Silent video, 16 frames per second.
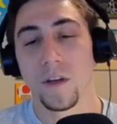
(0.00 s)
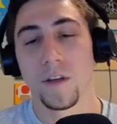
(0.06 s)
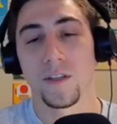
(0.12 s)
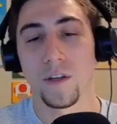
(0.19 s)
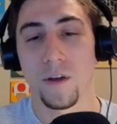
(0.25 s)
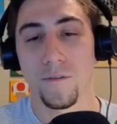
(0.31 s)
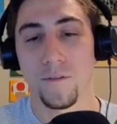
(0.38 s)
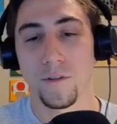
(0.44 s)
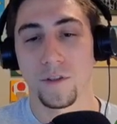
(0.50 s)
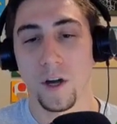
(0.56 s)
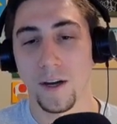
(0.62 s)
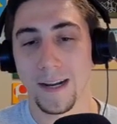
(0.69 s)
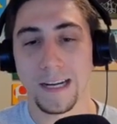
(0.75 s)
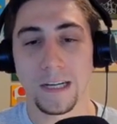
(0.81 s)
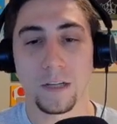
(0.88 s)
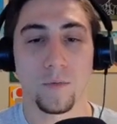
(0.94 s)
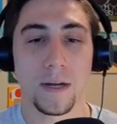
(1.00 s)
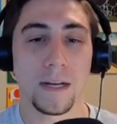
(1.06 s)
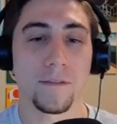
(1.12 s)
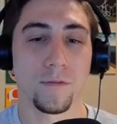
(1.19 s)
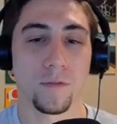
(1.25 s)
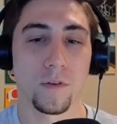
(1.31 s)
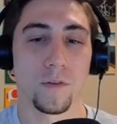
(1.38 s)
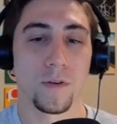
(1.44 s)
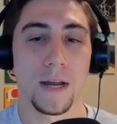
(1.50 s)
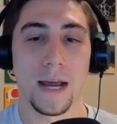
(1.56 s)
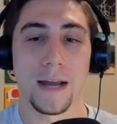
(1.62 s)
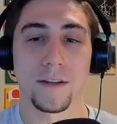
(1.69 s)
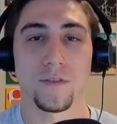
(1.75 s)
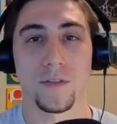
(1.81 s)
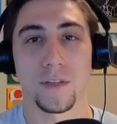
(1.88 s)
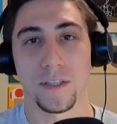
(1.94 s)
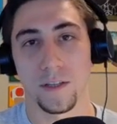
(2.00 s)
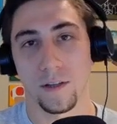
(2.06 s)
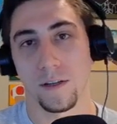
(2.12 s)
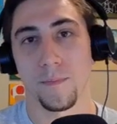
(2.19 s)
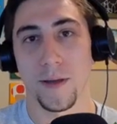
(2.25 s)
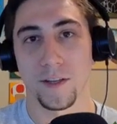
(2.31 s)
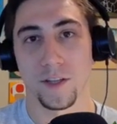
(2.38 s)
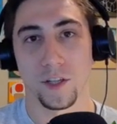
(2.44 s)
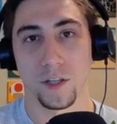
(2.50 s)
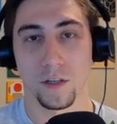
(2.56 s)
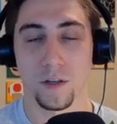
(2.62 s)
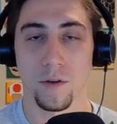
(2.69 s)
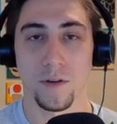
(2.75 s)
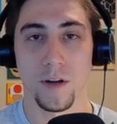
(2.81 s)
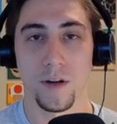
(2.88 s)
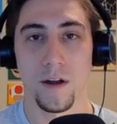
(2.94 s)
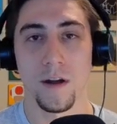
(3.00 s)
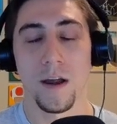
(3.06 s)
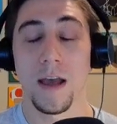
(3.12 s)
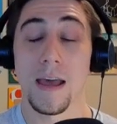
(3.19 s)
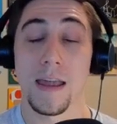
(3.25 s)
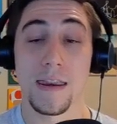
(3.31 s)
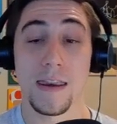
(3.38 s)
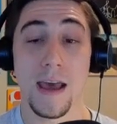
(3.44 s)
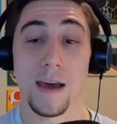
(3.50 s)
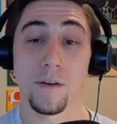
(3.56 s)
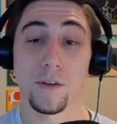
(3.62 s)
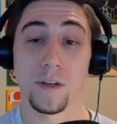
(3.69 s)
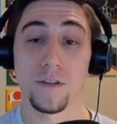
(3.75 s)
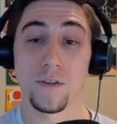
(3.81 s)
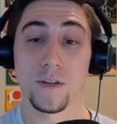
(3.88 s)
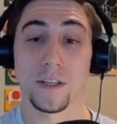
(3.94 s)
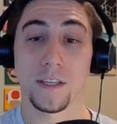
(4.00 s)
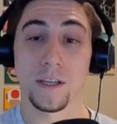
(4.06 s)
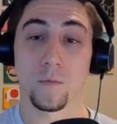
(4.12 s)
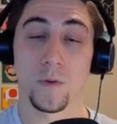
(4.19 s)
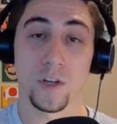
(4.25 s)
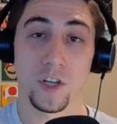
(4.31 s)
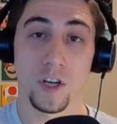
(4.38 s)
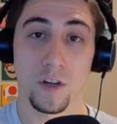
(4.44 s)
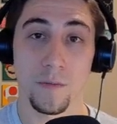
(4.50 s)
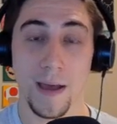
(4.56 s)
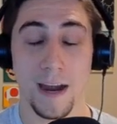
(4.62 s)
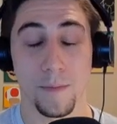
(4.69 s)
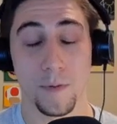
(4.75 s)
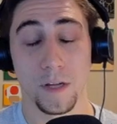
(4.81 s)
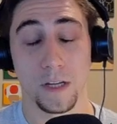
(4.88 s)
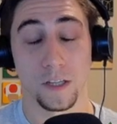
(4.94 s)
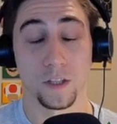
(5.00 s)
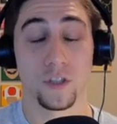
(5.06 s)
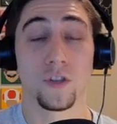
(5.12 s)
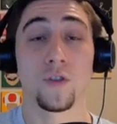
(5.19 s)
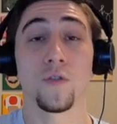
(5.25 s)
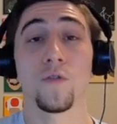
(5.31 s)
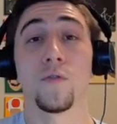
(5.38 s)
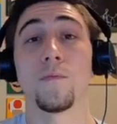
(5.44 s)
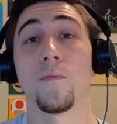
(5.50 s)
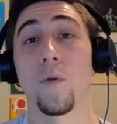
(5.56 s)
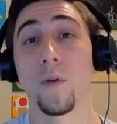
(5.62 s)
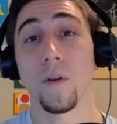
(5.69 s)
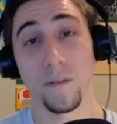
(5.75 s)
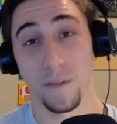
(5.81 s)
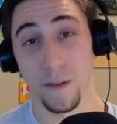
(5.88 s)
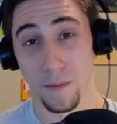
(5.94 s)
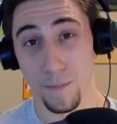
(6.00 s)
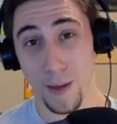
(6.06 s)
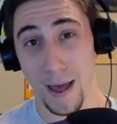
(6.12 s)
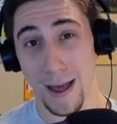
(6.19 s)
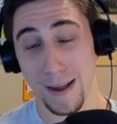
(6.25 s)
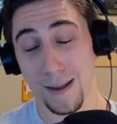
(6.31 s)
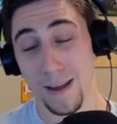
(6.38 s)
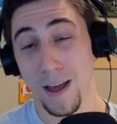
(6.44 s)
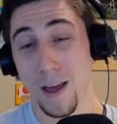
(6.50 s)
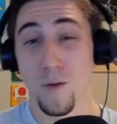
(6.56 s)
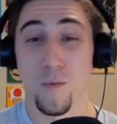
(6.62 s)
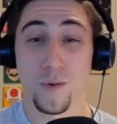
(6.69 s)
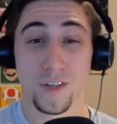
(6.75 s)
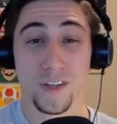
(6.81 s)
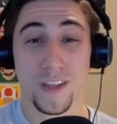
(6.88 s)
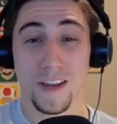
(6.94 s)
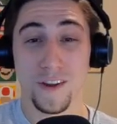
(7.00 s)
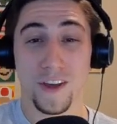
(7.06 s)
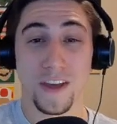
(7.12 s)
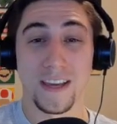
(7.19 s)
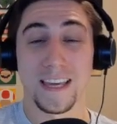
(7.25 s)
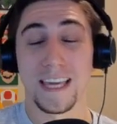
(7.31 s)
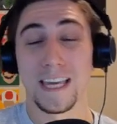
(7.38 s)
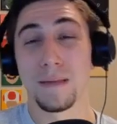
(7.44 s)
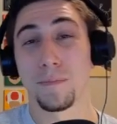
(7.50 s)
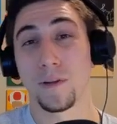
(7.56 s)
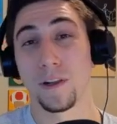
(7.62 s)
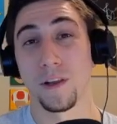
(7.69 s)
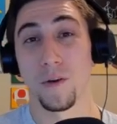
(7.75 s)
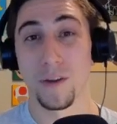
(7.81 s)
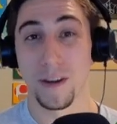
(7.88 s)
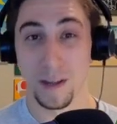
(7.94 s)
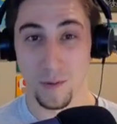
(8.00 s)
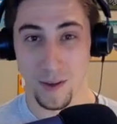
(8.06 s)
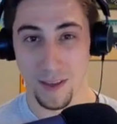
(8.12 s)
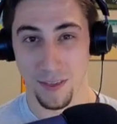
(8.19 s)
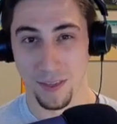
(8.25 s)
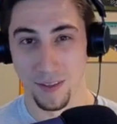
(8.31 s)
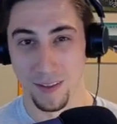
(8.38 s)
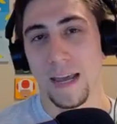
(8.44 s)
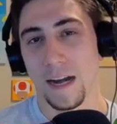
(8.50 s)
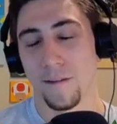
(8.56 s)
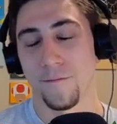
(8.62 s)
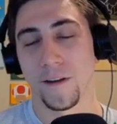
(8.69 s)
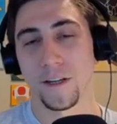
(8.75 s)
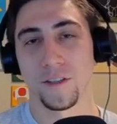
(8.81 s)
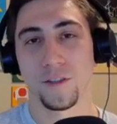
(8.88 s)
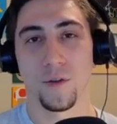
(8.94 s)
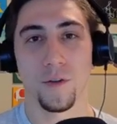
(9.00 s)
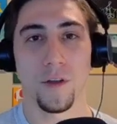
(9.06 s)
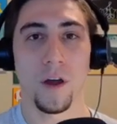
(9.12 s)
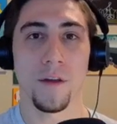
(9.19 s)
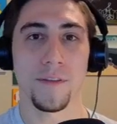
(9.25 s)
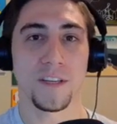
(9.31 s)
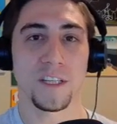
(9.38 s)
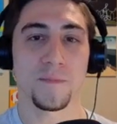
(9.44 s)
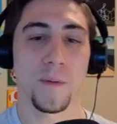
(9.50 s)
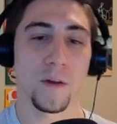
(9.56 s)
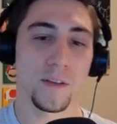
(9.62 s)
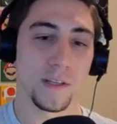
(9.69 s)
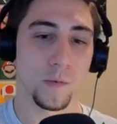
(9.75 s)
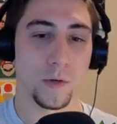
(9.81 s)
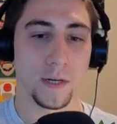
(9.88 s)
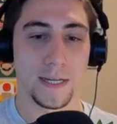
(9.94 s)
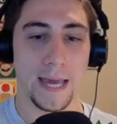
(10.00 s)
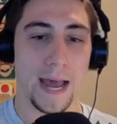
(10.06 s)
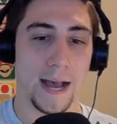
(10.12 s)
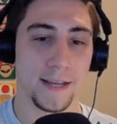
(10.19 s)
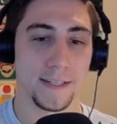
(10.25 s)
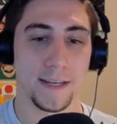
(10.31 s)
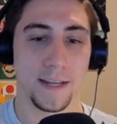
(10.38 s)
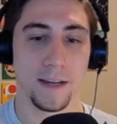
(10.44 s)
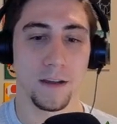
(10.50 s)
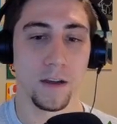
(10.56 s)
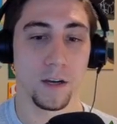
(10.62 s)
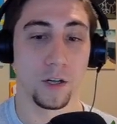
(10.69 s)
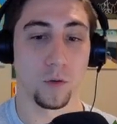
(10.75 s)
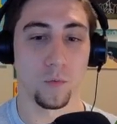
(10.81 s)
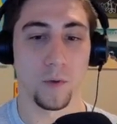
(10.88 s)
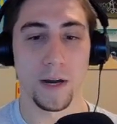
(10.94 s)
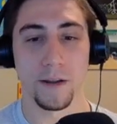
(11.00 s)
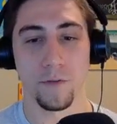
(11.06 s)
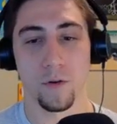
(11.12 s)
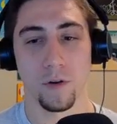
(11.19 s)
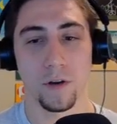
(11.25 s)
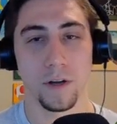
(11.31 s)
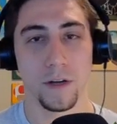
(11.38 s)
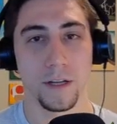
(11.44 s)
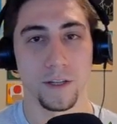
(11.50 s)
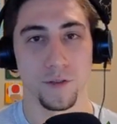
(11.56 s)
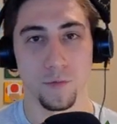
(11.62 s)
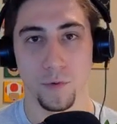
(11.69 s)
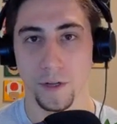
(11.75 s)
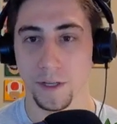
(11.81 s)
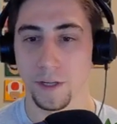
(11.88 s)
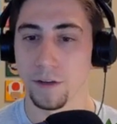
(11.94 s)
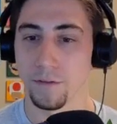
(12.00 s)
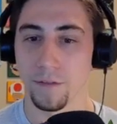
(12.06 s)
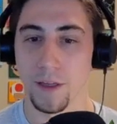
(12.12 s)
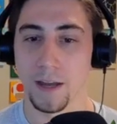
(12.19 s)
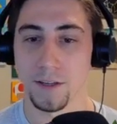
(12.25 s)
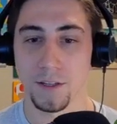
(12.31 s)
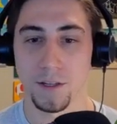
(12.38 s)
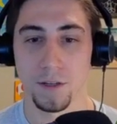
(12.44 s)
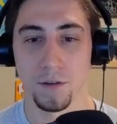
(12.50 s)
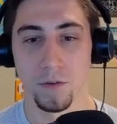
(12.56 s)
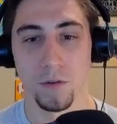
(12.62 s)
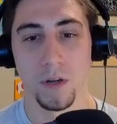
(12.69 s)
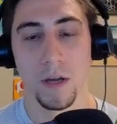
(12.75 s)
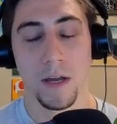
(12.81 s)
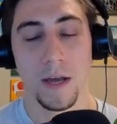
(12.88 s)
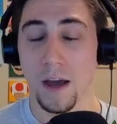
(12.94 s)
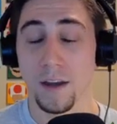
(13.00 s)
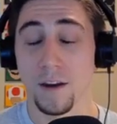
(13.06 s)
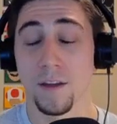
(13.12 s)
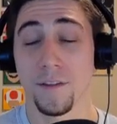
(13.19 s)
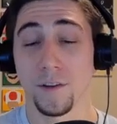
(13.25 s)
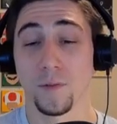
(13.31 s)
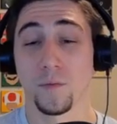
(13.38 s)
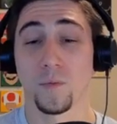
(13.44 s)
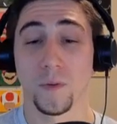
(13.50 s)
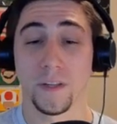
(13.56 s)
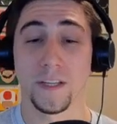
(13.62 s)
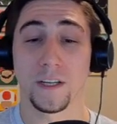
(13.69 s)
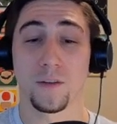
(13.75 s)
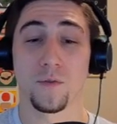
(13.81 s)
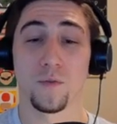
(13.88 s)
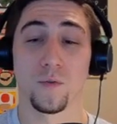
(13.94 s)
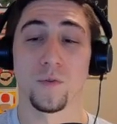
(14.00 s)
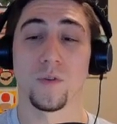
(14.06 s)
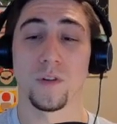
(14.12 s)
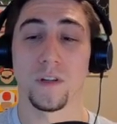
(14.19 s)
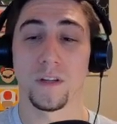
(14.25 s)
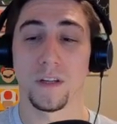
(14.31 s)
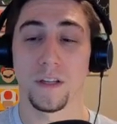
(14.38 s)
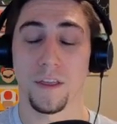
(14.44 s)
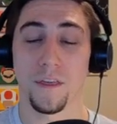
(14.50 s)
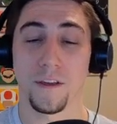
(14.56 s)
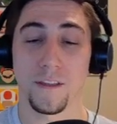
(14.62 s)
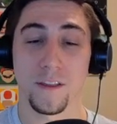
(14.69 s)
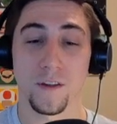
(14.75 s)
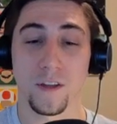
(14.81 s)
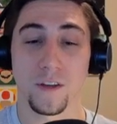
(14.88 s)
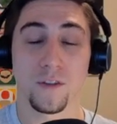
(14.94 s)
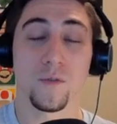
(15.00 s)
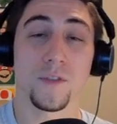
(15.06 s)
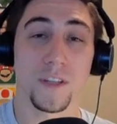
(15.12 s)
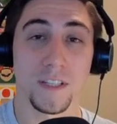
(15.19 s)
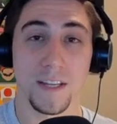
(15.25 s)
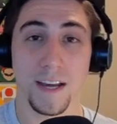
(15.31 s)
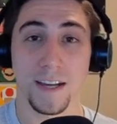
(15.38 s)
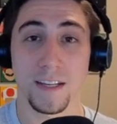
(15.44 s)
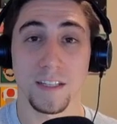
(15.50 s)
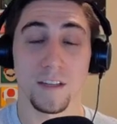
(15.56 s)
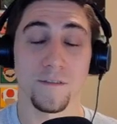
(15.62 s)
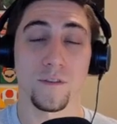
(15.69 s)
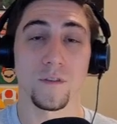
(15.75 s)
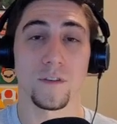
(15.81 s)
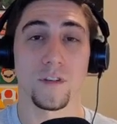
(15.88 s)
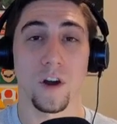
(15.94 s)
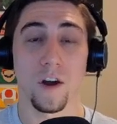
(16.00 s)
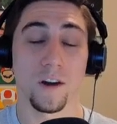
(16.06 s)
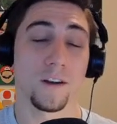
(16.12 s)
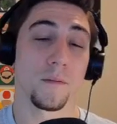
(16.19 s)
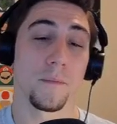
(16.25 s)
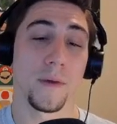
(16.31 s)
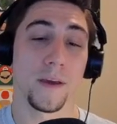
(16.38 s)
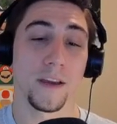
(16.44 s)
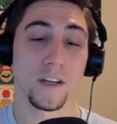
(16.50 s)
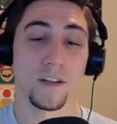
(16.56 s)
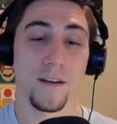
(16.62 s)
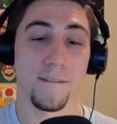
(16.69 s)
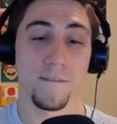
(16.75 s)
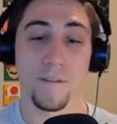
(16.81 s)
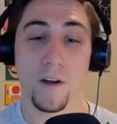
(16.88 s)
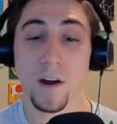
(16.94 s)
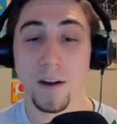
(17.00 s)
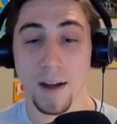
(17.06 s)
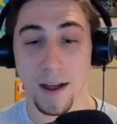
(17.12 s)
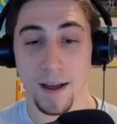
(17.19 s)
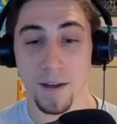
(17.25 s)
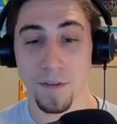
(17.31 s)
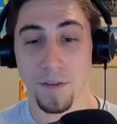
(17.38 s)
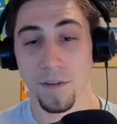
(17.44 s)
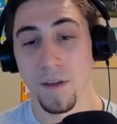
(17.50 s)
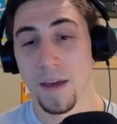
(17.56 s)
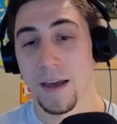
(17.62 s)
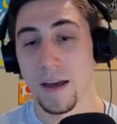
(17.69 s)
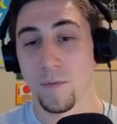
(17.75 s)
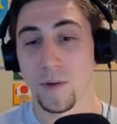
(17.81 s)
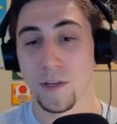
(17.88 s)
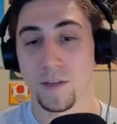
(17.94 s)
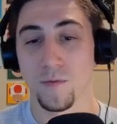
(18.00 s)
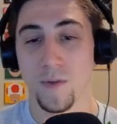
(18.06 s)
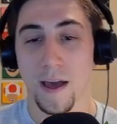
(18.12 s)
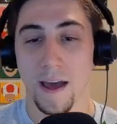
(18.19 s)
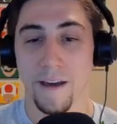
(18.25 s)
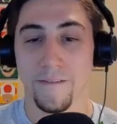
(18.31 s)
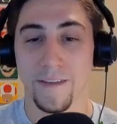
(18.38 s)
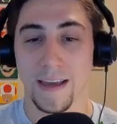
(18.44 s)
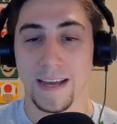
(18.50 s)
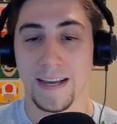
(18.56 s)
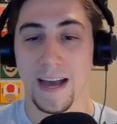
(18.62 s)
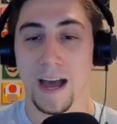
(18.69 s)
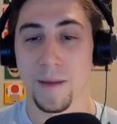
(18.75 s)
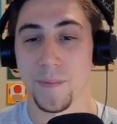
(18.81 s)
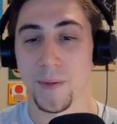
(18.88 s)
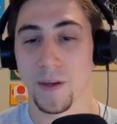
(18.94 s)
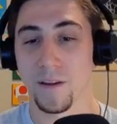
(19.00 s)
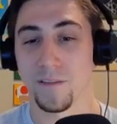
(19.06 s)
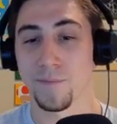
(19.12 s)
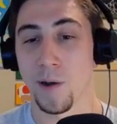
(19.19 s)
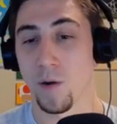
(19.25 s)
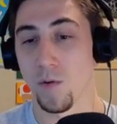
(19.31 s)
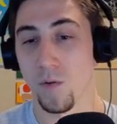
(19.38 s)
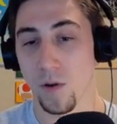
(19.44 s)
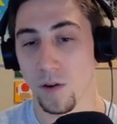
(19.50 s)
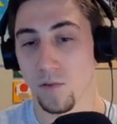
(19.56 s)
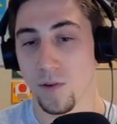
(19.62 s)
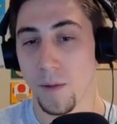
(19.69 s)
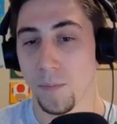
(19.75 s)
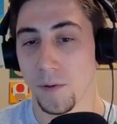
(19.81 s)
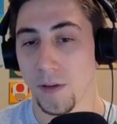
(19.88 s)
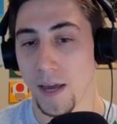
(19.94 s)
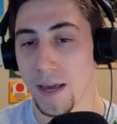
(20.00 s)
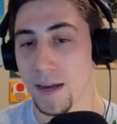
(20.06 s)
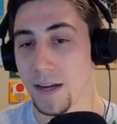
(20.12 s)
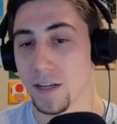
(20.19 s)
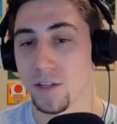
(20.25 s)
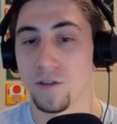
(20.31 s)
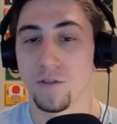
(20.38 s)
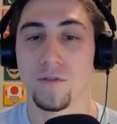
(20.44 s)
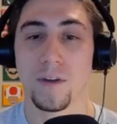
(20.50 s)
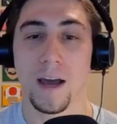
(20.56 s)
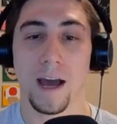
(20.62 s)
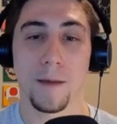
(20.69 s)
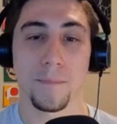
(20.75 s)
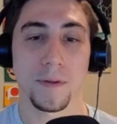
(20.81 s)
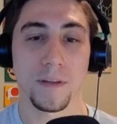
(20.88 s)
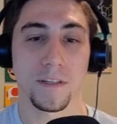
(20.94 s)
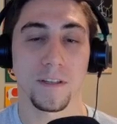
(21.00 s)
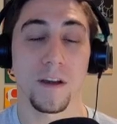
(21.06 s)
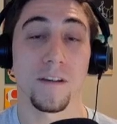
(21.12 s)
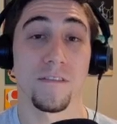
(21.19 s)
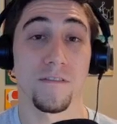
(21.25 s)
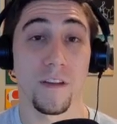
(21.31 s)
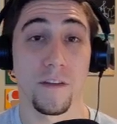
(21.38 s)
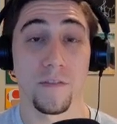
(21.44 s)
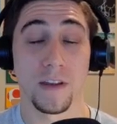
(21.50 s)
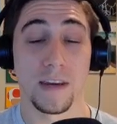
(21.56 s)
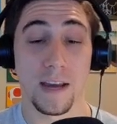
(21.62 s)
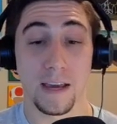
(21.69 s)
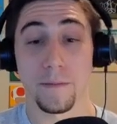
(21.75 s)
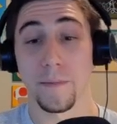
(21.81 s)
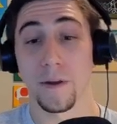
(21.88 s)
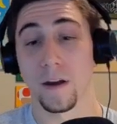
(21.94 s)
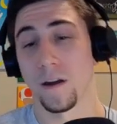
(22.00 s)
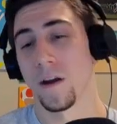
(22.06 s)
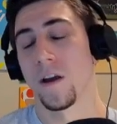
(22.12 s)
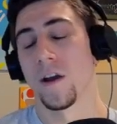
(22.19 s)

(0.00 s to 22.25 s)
So if you target Grave Rune onto Xeric Master Cloner, not only do you get the original back, but you get 2 more of him back, which then you can keep cloning with. And I figured too, with all the spells that we're casting, Grave Horror is really good for that too. Another really cool thing that you can do with this deck is if you use Archmage Vargoth, we do have a copy of Power Word Replicate and 2 copies of Vivid Nightmare.